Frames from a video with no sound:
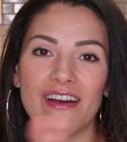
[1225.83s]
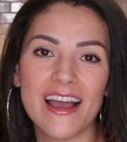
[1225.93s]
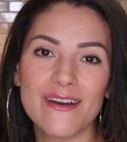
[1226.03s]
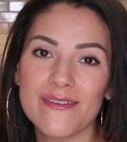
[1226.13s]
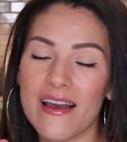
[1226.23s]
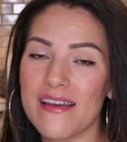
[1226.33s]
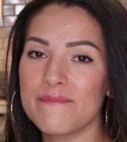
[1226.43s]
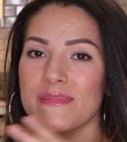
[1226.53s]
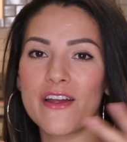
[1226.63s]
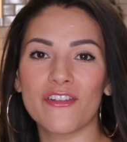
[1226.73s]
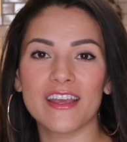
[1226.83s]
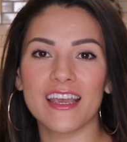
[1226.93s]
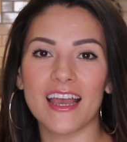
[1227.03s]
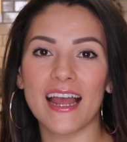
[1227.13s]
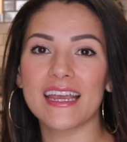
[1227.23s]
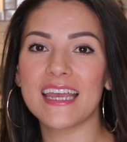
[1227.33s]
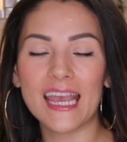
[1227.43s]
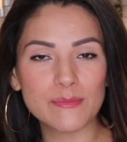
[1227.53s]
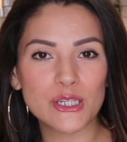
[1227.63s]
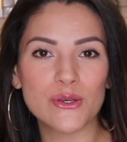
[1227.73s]
I
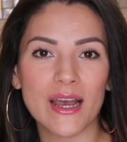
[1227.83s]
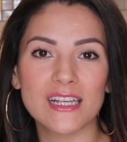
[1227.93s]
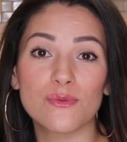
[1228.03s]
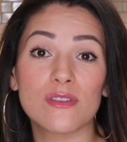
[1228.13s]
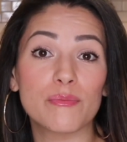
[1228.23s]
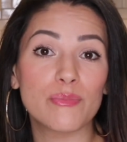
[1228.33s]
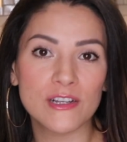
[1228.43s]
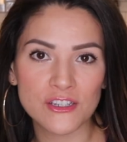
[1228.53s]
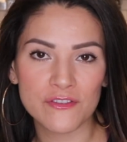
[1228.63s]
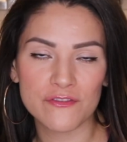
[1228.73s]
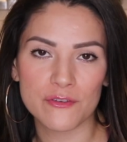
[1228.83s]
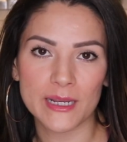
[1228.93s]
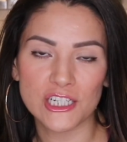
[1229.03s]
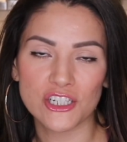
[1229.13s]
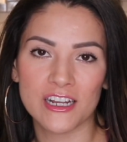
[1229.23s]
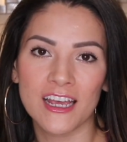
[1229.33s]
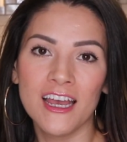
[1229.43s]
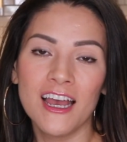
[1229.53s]
came to you guys with a bunch of information.